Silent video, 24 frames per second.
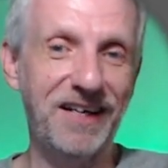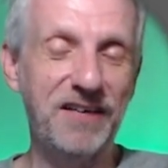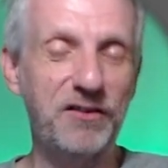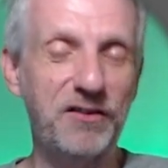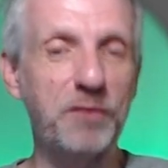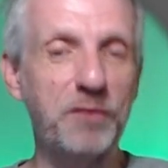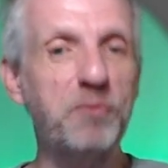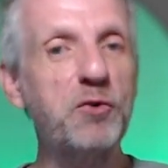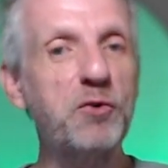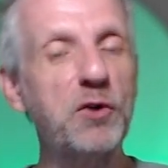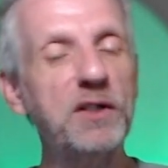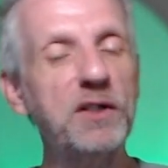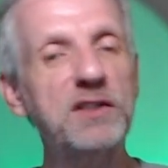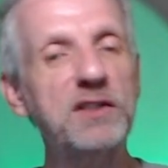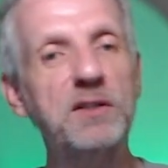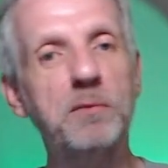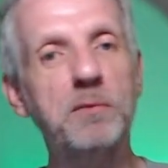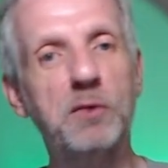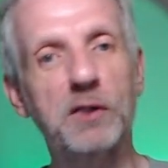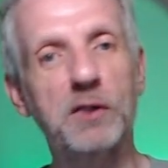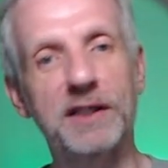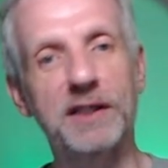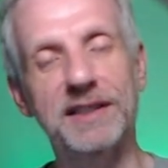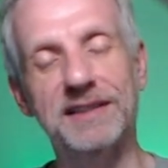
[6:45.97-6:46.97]
The
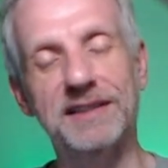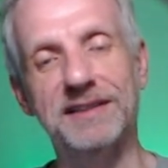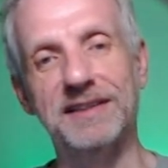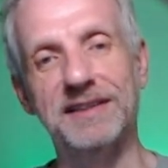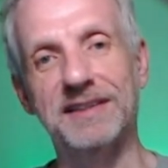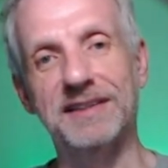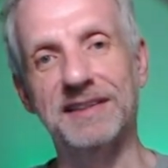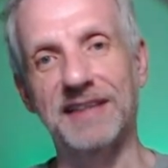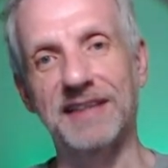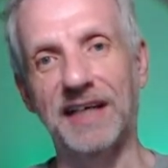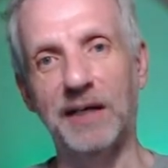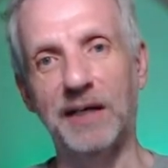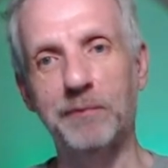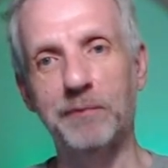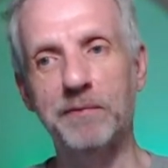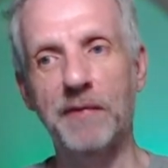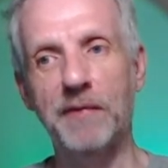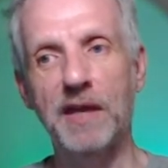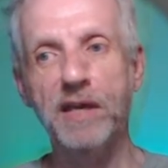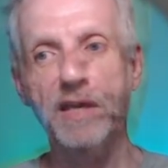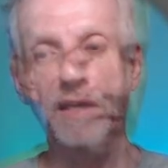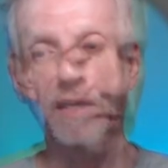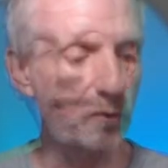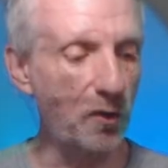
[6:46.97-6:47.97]
principle is the same
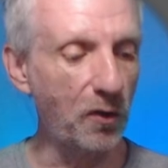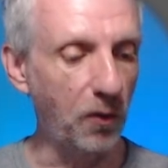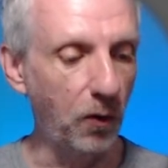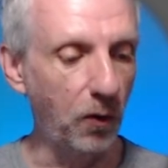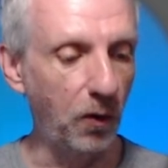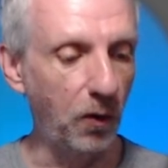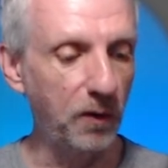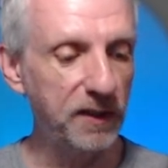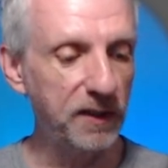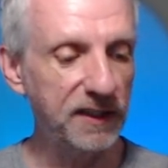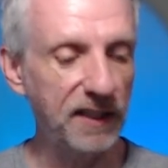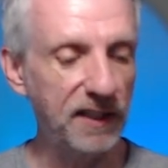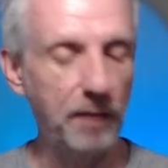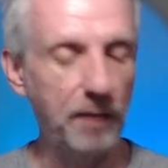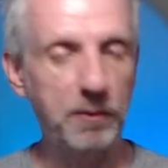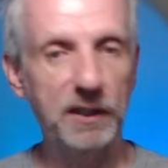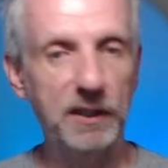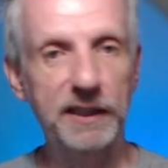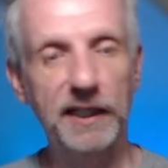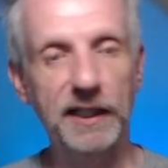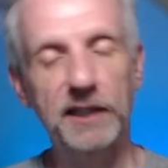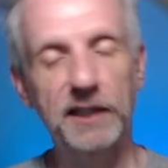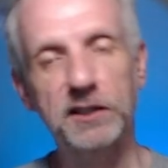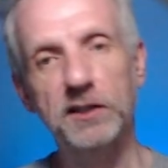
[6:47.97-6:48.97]
with all these
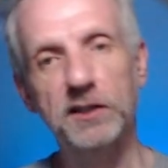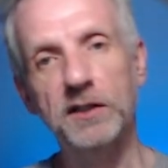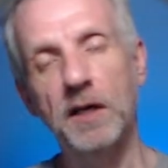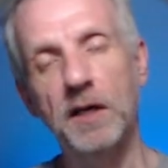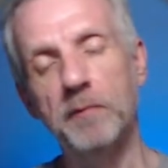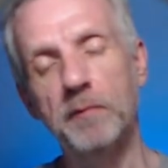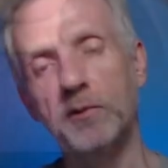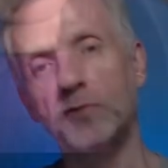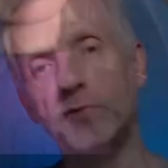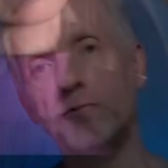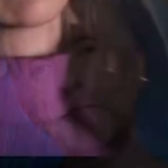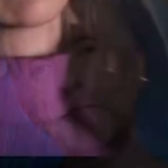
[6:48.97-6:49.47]
applications, but